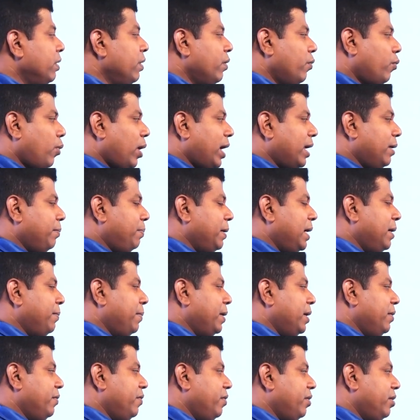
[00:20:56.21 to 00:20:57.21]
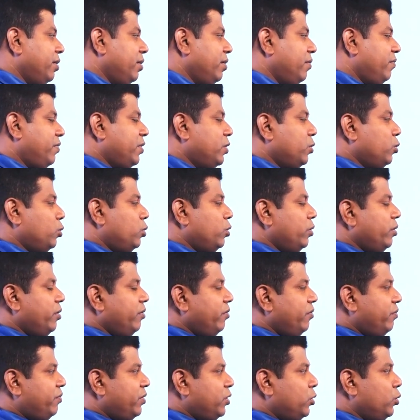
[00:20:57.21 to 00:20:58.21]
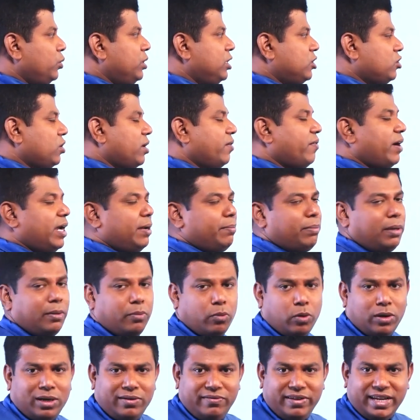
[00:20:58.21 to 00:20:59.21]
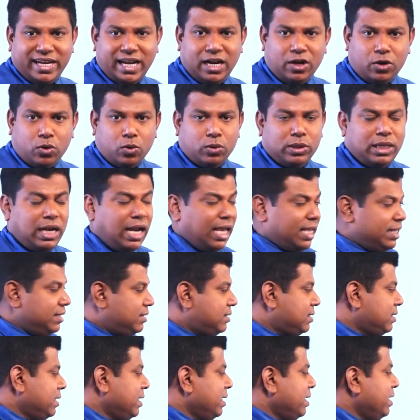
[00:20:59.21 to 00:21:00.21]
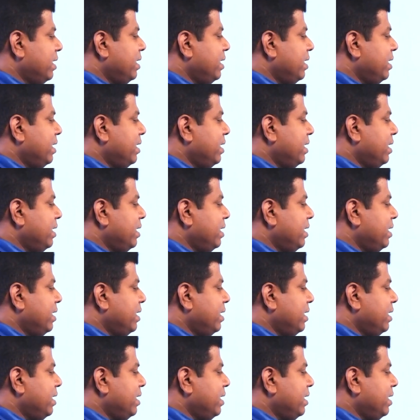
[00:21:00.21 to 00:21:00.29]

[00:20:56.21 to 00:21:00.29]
White paper, if we do this on a white paper only, we can draw the lines.